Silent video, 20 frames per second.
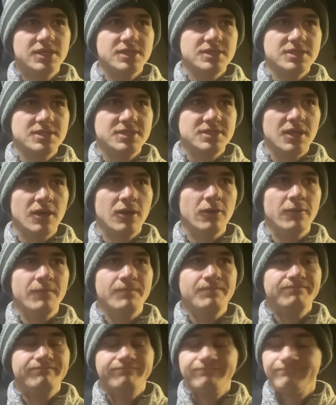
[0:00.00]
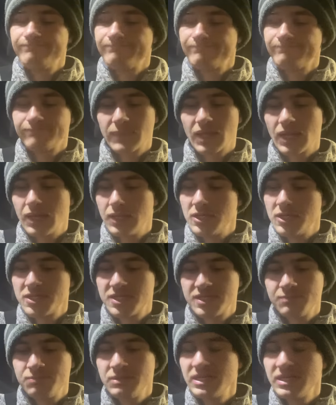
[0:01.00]
So
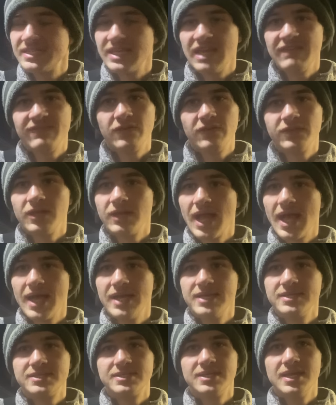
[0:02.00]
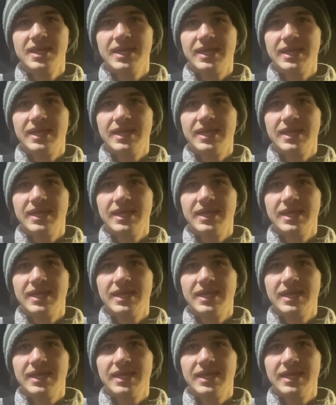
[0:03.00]
just be safe out there, guys.